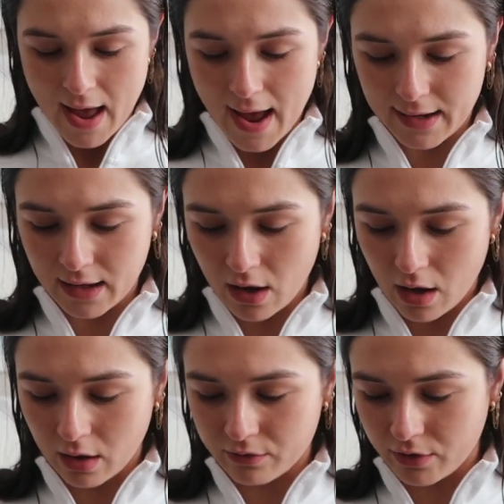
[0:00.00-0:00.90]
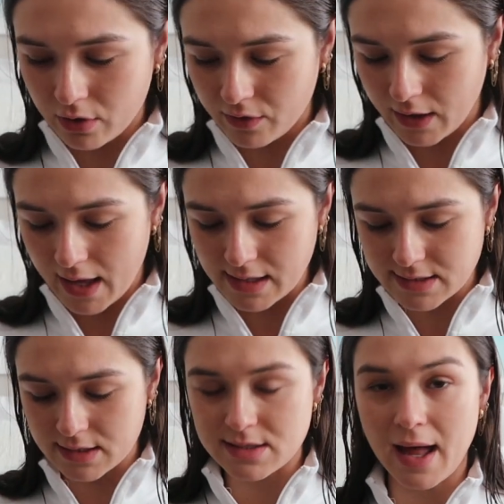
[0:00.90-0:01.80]
any of the
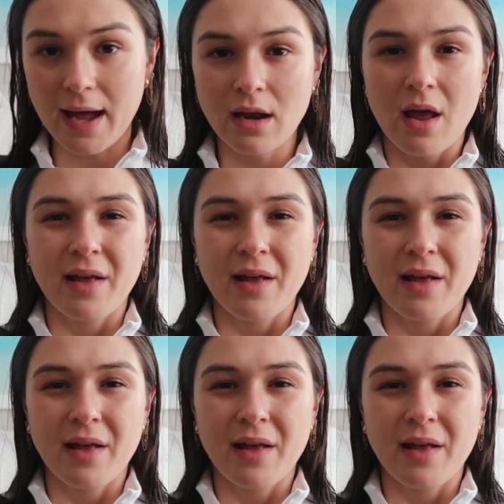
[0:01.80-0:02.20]
cases that